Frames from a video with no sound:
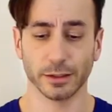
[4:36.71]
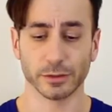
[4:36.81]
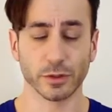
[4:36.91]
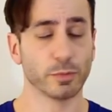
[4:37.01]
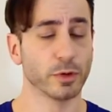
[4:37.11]

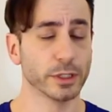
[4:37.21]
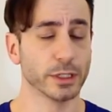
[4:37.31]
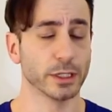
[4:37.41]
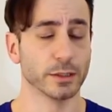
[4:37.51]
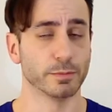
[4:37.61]
There's no
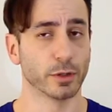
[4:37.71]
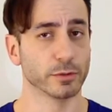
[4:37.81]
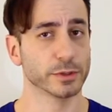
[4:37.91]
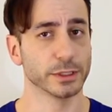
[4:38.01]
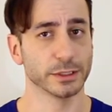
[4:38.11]
point in
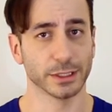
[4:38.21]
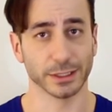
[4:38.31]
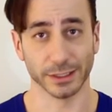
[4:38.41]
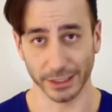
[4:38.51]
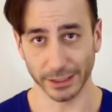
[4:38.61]
imposing
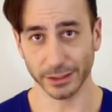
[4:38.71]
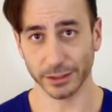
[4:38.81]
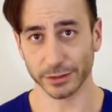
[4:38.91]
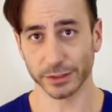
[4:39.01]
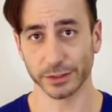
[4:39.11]

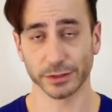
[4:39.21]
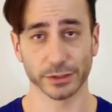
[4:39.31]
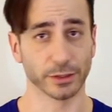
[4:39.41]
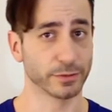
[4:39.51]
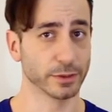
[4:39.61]
needless
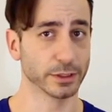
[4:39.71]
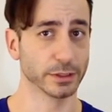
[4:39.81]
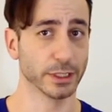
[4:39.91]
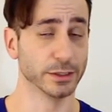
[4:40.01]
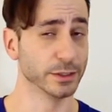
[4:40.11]

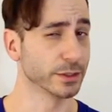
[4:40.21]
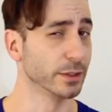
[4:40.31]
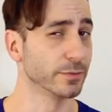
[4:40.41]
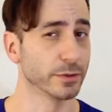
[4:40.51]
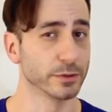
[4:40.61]
suffering and
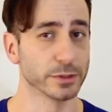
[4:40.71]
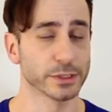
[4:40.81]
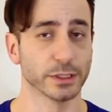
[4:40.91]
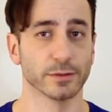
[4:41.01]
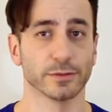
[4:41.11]
discomfort on
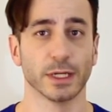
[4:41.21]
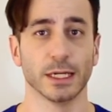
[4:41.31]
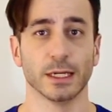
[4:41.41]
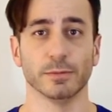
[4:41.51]
yourself